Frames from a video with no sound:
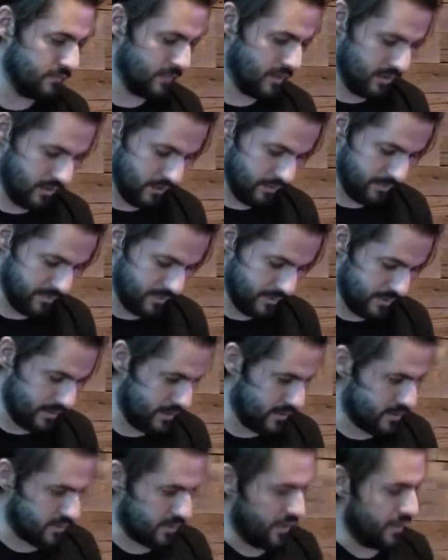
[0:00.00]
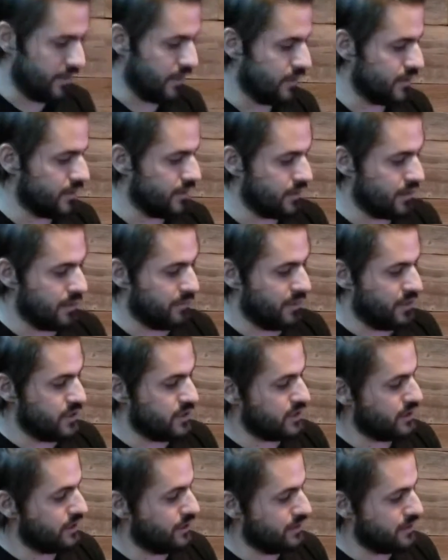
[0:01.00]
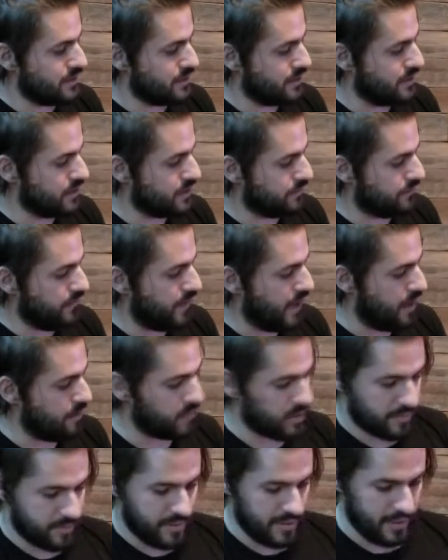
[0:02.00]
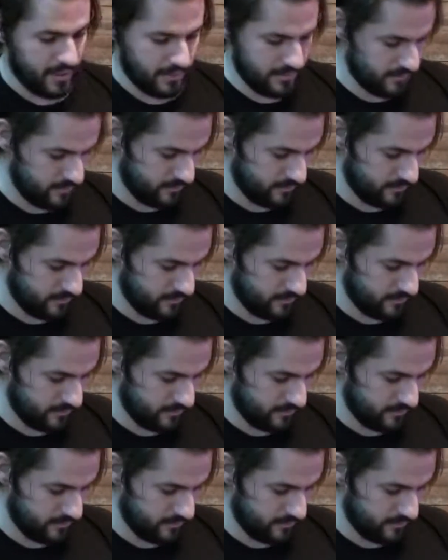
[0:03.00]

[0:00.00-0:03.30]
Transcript: Oh, try not to get it on my jeans, it is fabric paint.